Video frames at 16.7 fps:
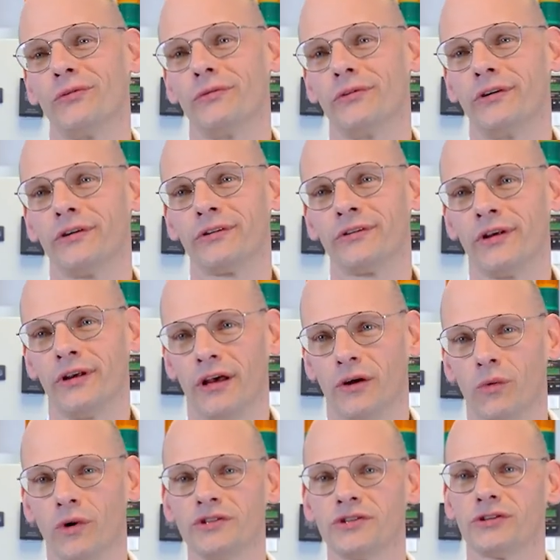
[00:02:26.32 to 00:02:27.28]
the word
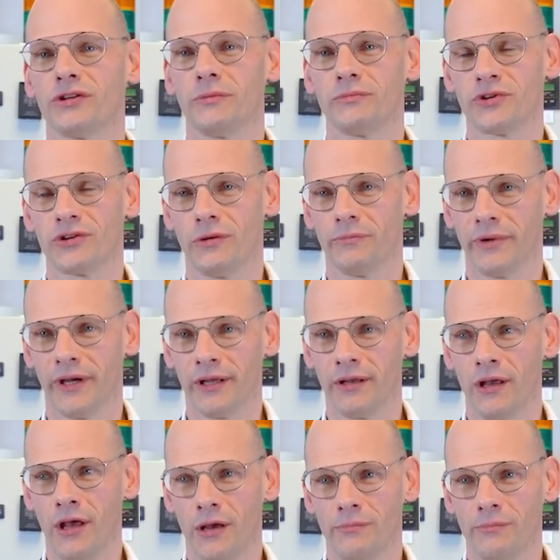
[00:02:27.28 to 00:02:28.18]
one-stop shopping,